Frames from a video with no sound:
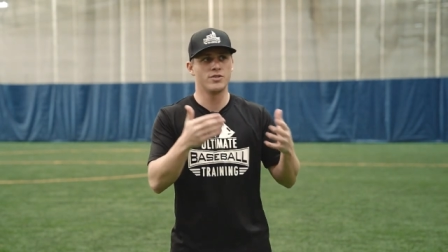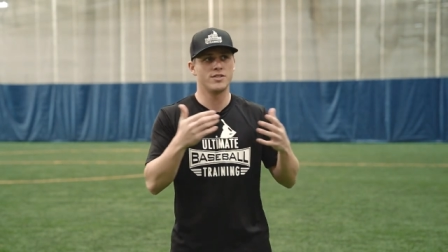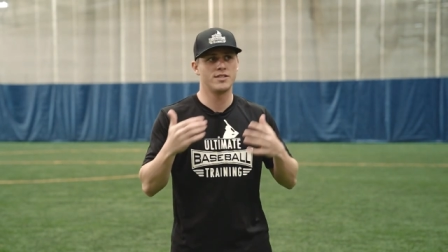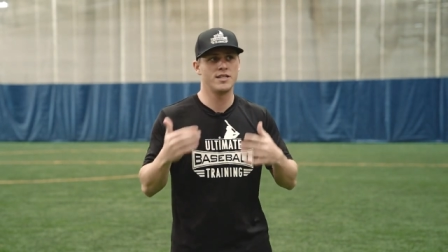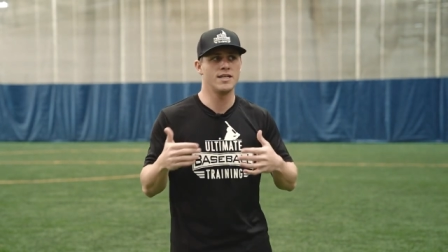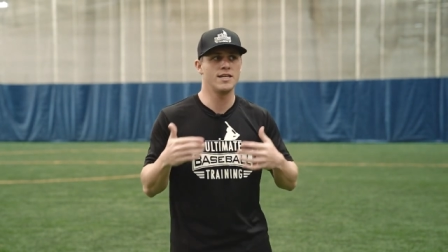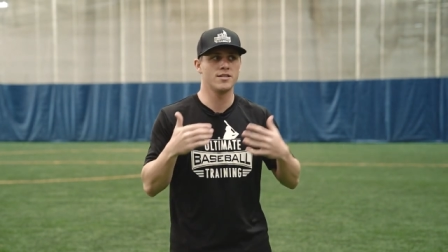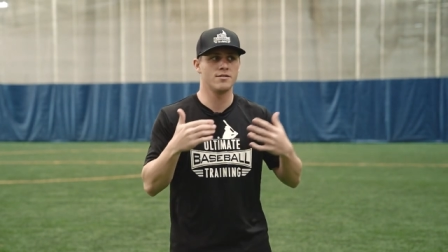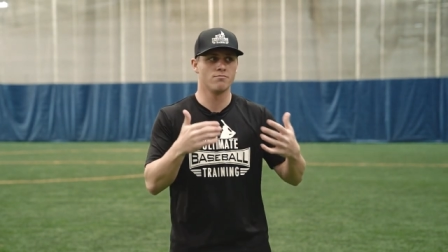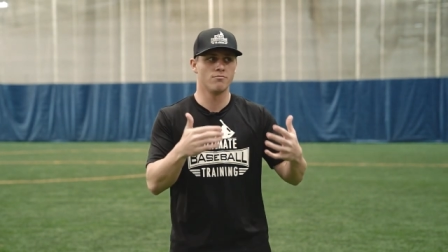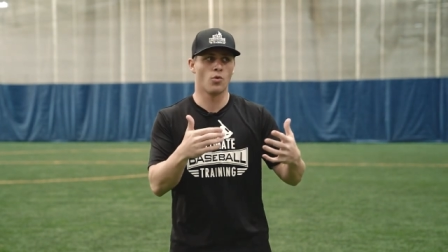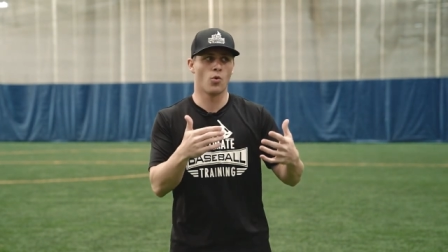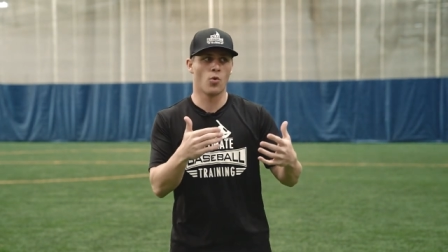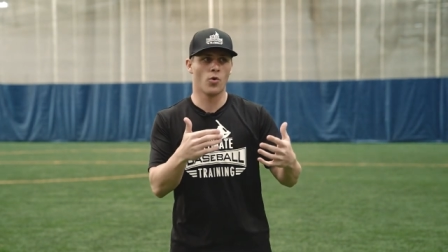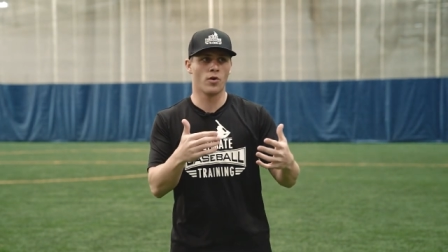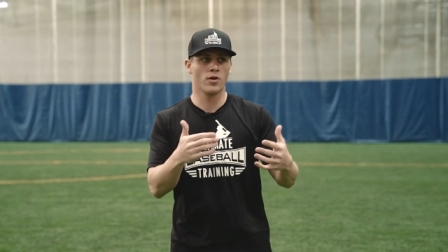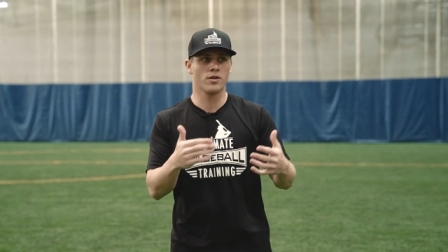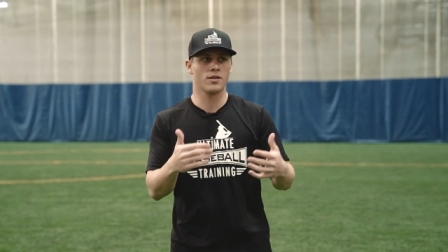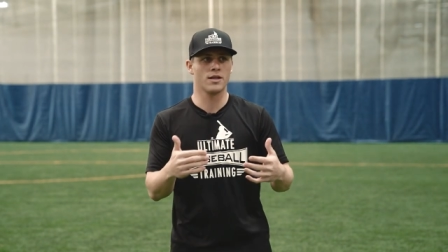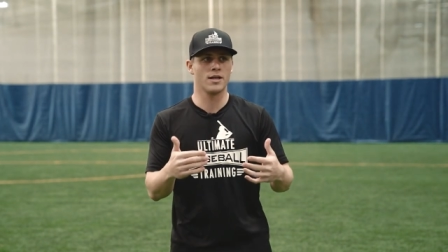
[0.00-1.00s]
sees
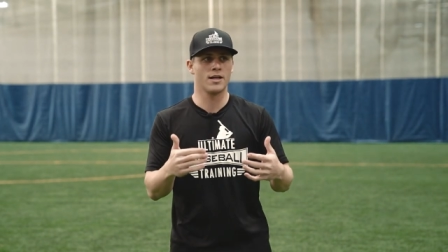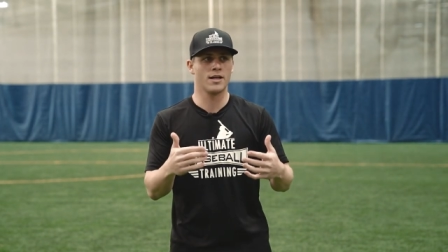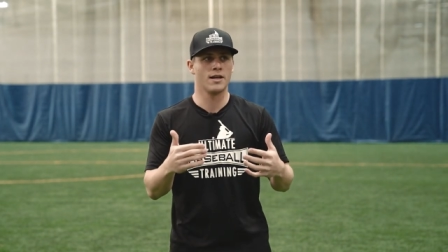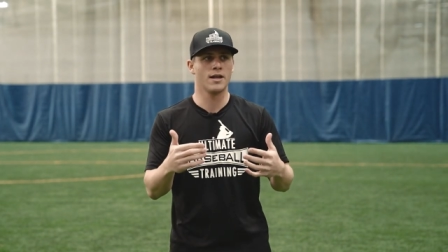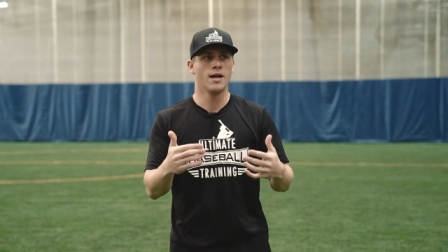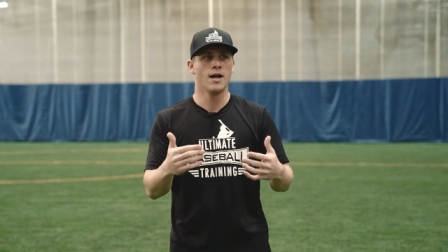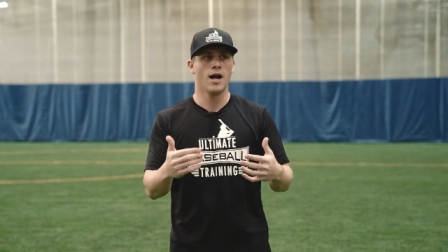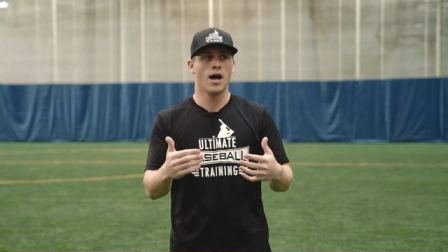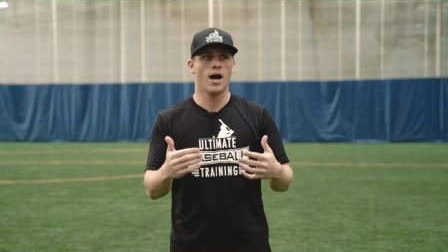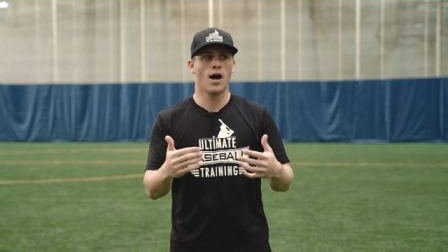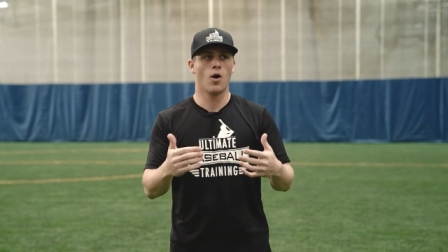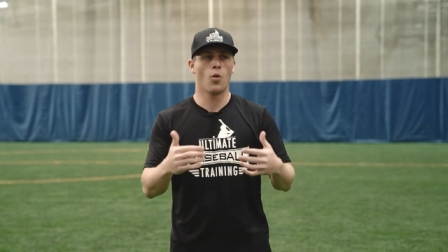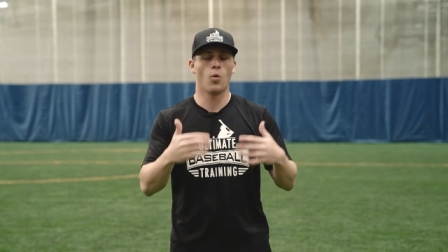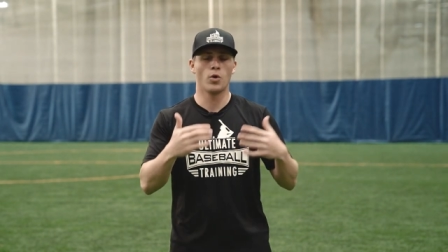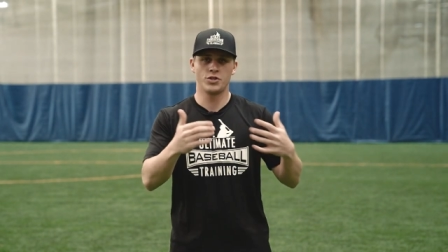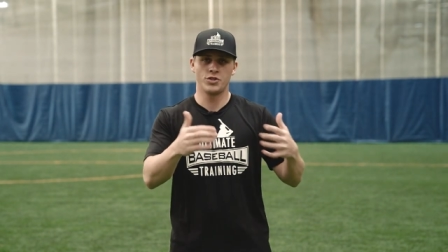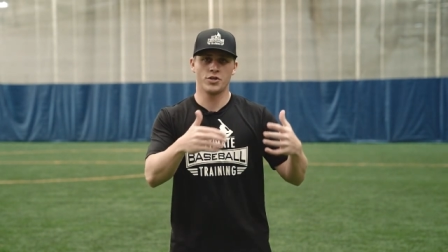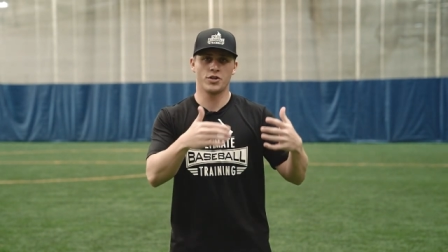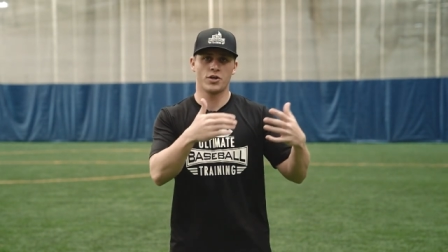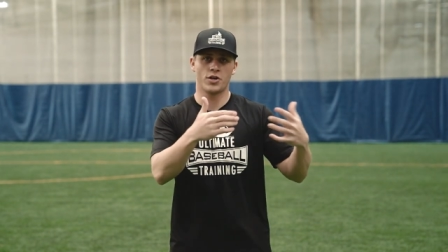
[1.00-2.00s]
more than
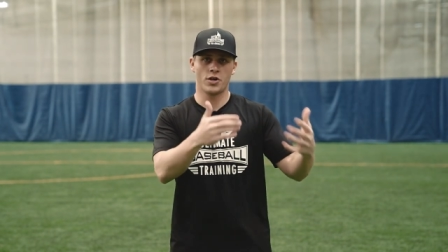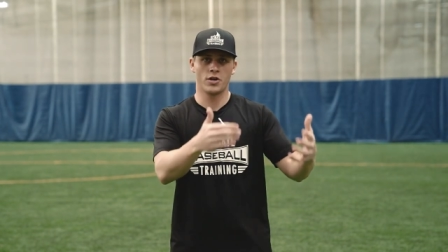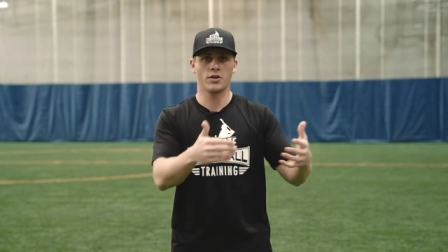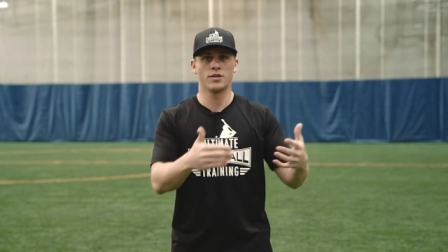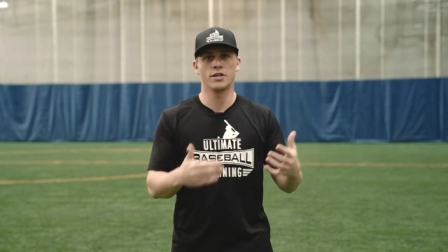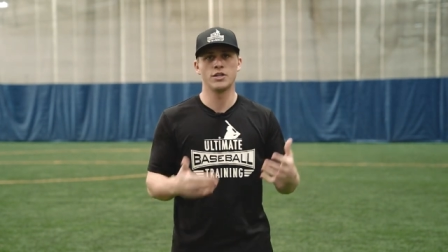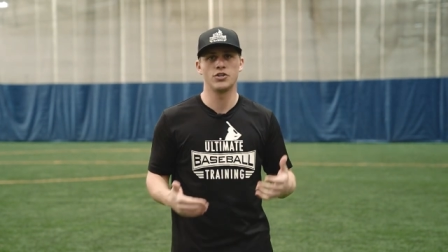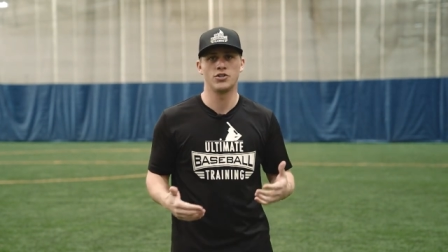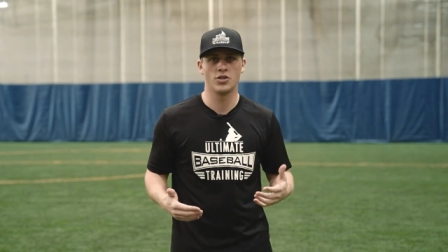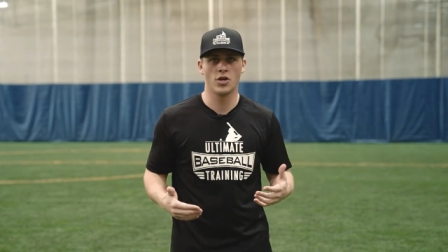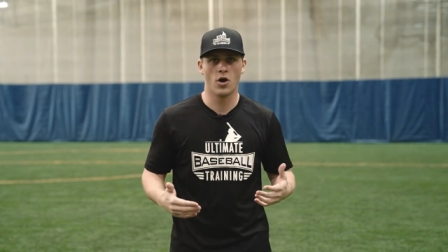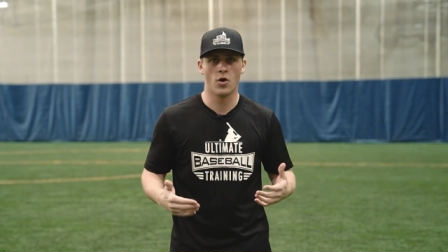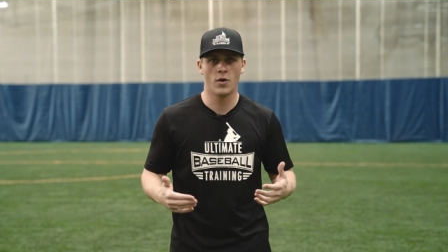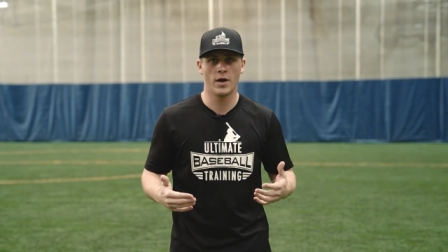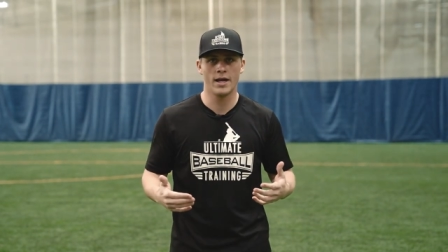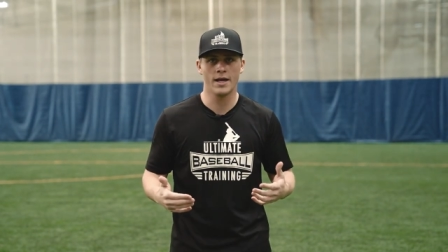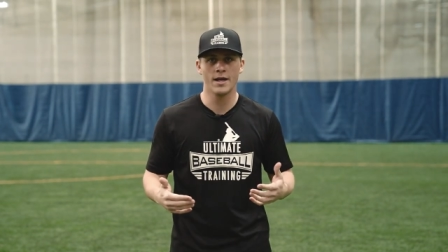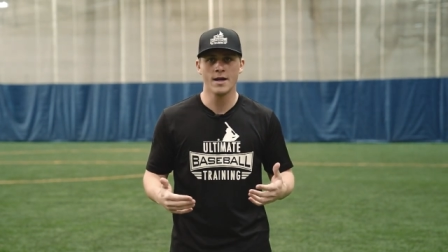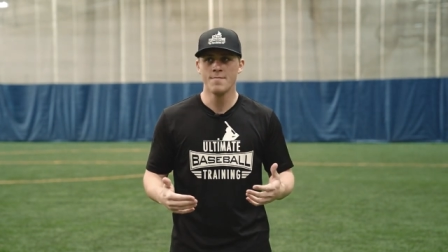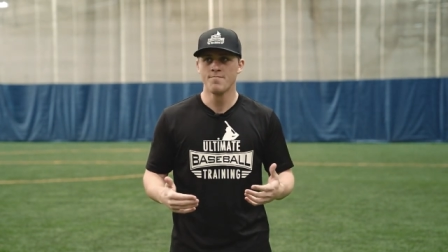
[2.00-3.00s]
what you're currently
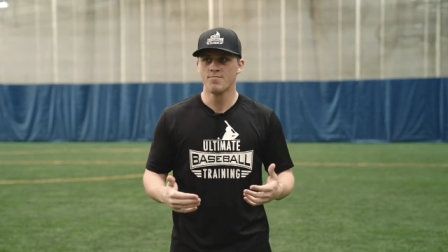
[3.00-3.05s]
showing,